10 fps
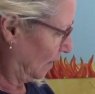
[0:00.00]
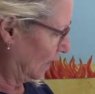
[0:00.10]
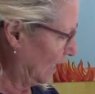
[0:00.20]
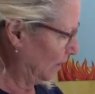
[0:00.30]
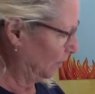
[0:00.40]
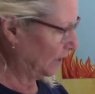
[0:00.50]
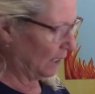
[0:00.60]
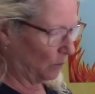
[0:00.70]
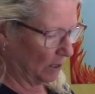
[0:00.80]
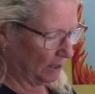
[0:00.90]
I don't think
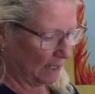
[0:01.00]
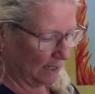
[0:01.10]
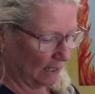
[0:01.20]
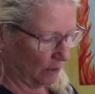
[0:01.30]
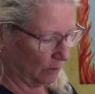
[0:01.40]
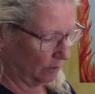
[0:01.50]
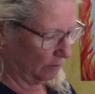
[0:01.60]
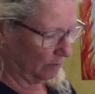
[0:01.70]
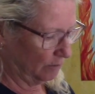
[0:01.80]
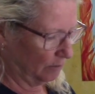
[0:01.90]
I want that yellow.
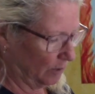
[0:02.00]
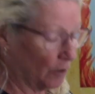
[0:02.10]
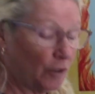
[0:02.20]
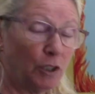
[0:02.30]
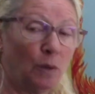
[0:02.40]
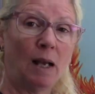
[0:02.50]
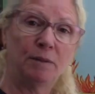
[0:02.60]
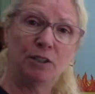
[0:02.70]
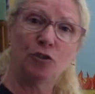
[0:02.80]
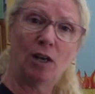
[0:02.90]
Although, you know what, I'm
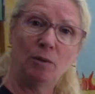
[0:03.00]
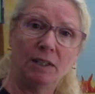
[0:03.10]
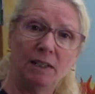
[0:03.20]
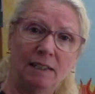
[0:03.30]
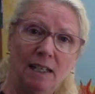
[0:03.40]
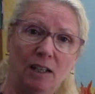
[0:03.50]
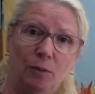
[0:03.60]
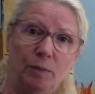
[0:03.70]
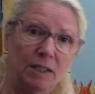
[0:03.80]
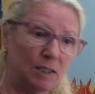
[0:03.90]
gonna try one in the
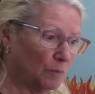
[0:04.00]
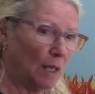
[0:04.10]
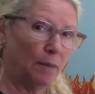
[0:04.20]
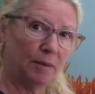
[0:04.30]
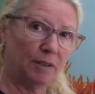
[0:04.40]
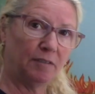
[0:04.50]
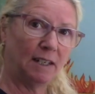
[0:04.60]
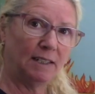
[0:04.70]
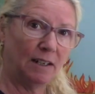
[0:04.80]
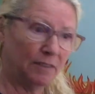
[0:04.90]
yellow because maybe I'm gonna
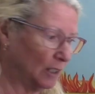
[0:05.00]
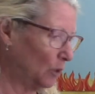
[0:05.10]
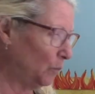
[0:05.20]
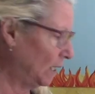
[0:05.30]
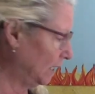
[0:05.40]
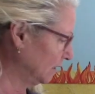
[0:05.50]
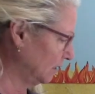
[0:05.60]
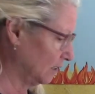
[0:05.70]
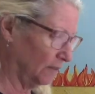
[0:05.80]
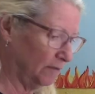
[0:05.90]
find out that opaque
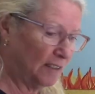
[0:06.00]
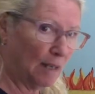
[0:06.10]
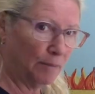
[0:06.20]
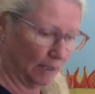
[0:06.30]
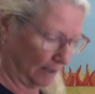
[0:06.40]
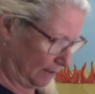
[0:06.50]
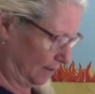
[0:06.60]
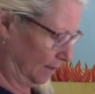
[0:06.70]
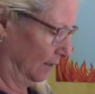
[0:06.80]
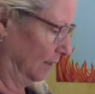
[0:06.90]
is
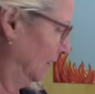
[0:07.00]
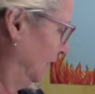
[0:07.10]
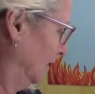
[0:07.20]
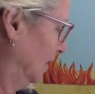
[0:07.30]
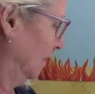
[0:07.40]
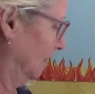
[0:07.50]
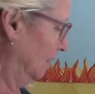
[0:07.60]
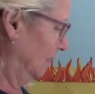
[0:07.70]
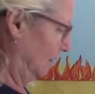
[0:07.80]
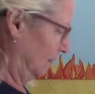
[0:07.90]
fabulous.
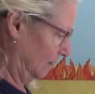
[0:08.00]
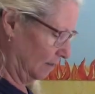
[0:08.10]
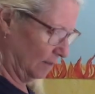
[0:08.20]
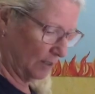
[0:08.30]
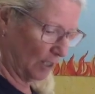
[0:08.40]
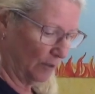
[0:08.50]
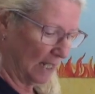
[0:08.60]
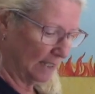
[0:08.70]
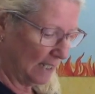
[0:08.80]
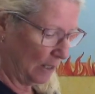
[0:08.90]
So
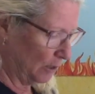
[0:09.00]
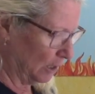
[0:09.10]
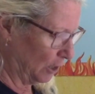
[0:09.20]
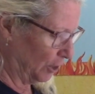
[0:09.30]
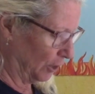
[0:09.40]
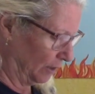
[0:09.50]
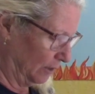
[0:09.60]
that's how you learn.